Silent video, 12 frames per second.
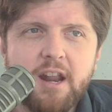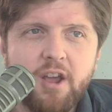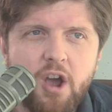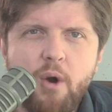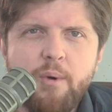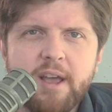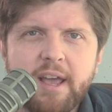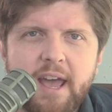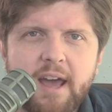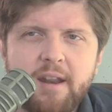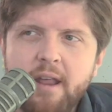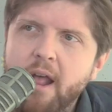getting going
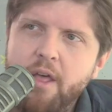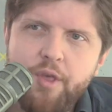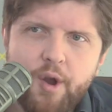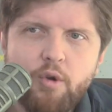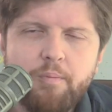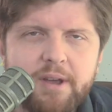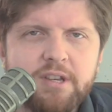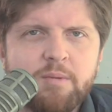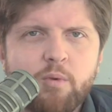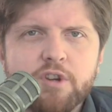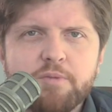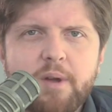again, there will be
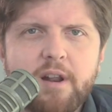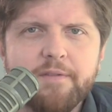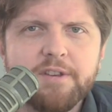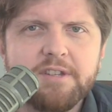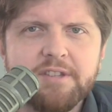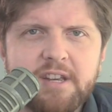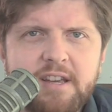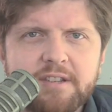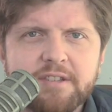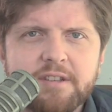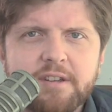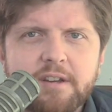some more spread of this
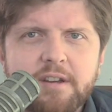disease.